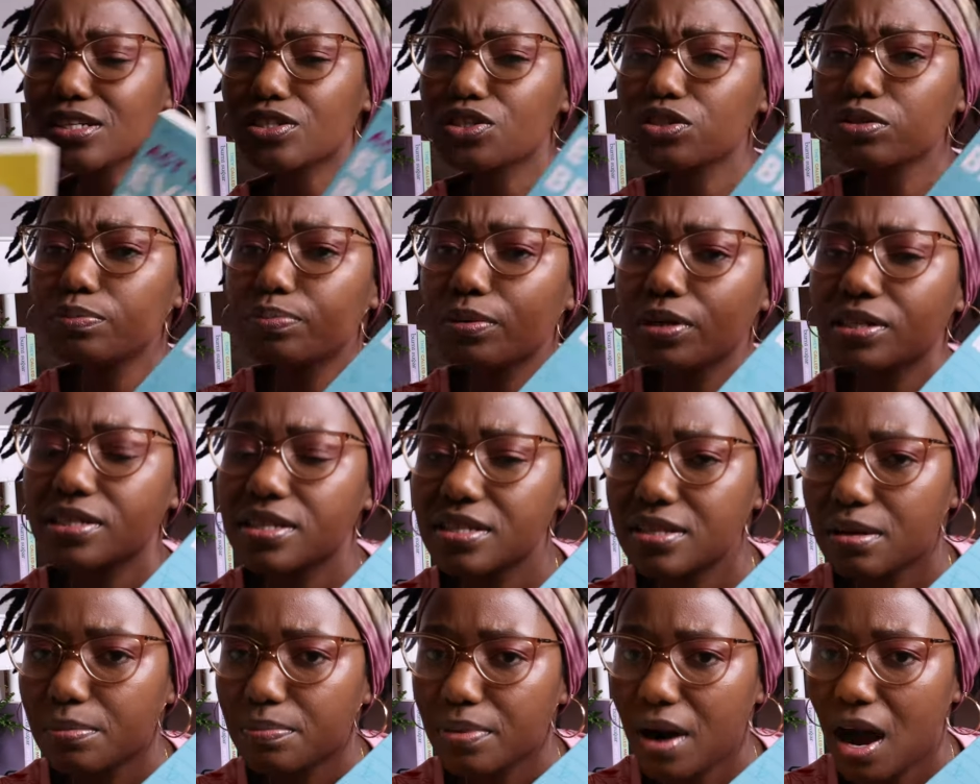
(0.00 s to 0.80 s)
are the two books
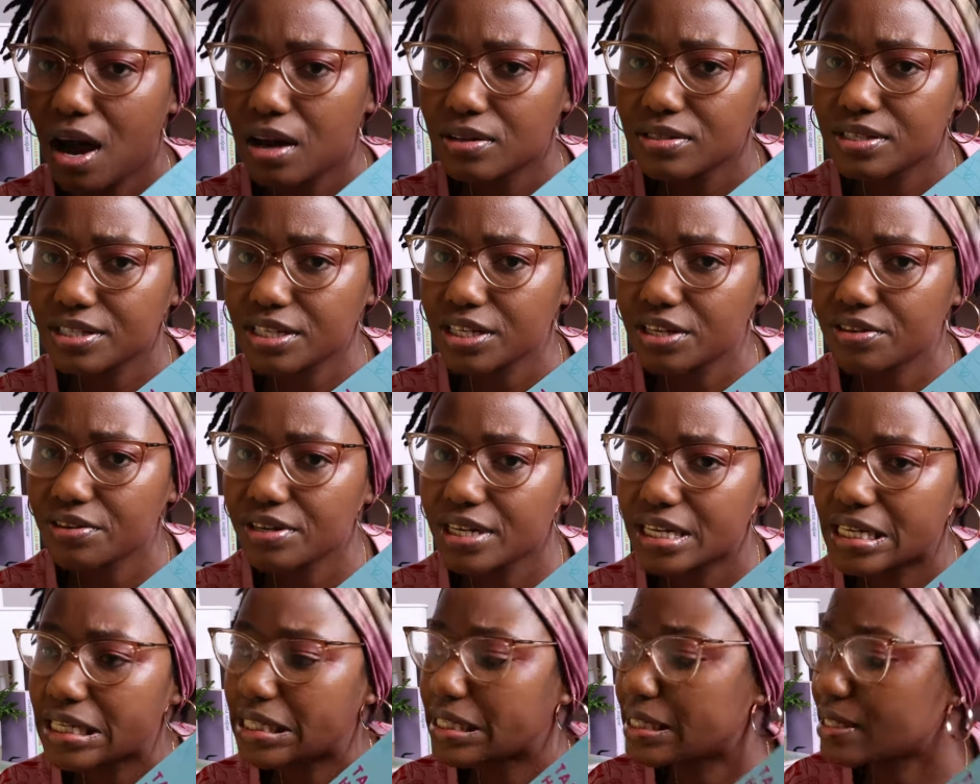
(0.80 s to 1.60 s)
in the Brown
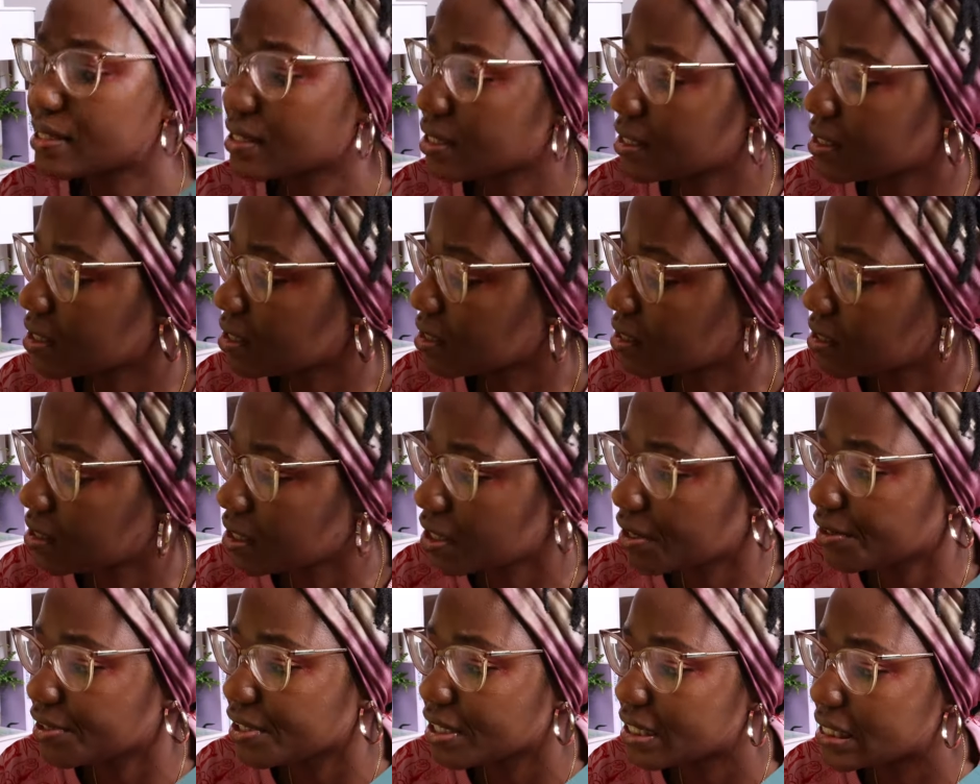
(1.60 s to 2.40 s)
series, sister
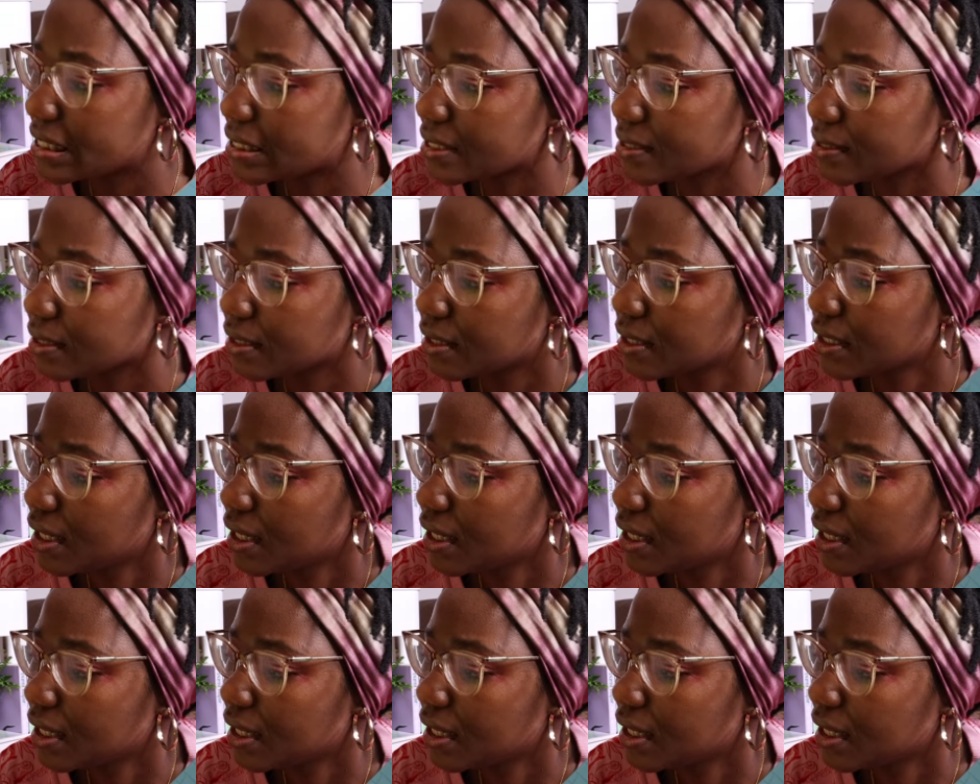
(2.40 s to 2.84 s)
series.